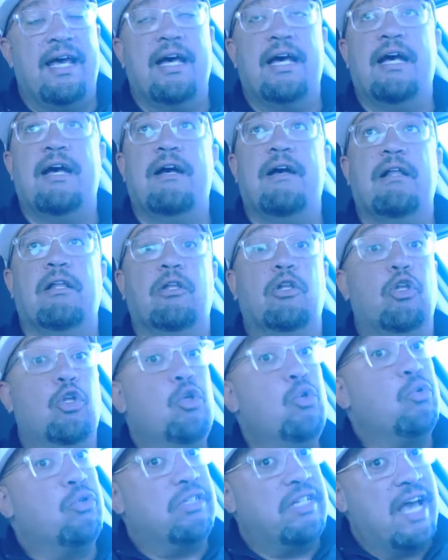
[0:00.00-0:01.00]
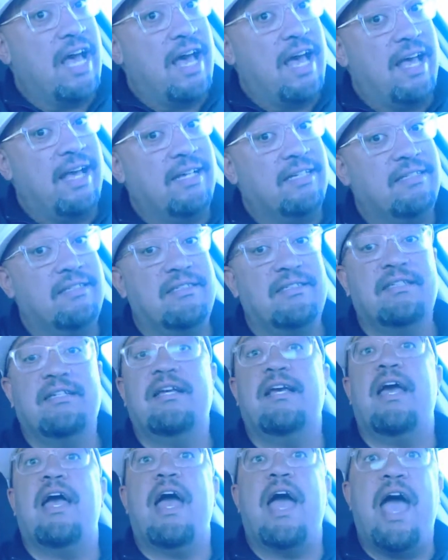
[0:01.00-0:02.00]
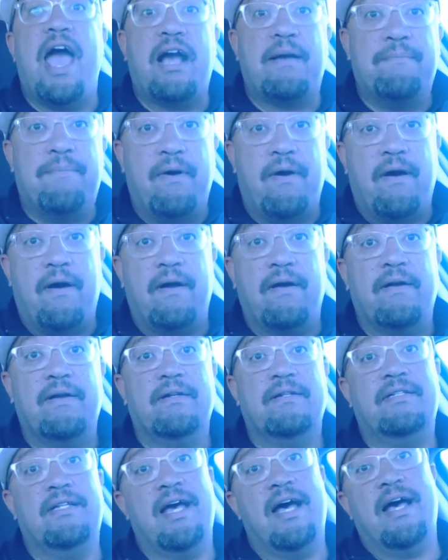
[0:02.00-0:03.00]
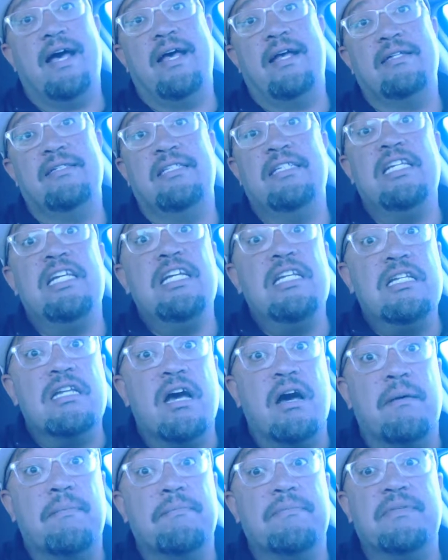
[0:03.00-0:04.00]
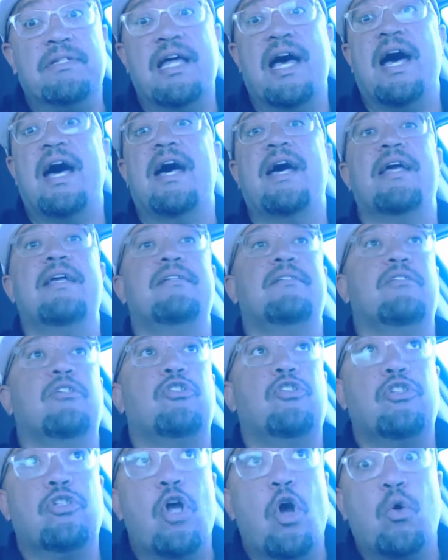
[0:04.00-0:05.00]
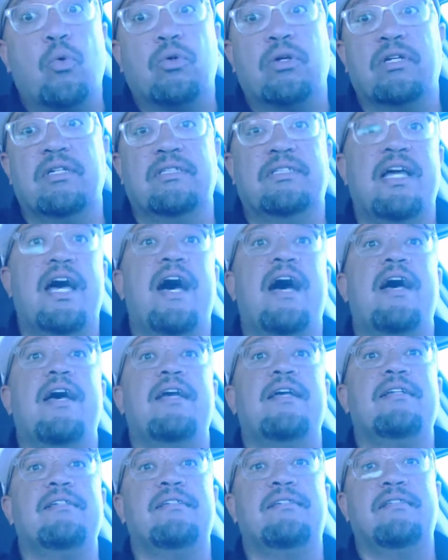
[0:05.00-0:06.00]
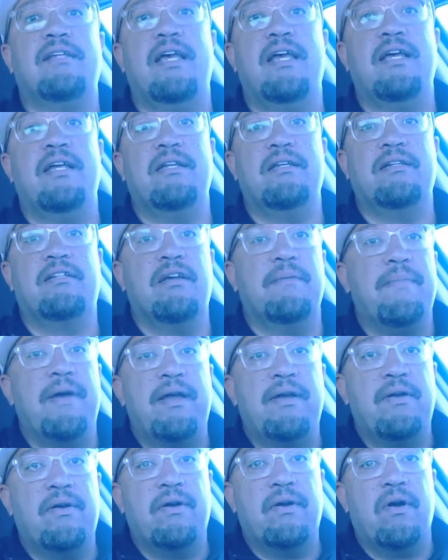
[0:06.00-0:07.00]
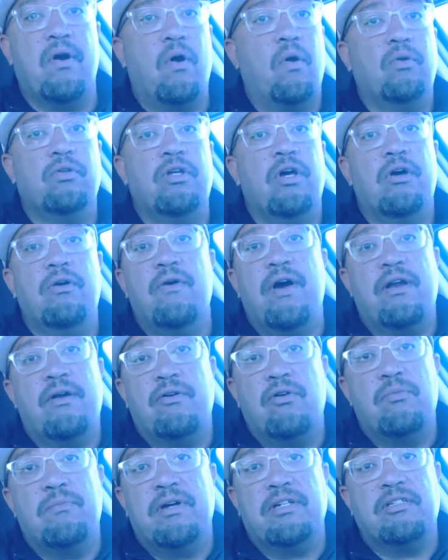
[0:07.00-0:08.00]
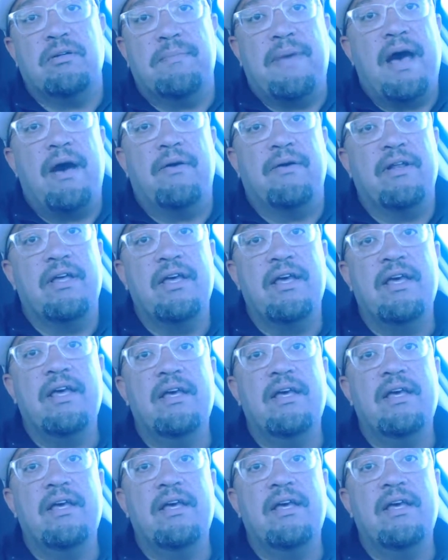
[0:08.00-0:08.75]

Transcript: Luke dies. Akbar dies. Neenum dies. Snoke dies. And Commander Holdo, who I don't know much about,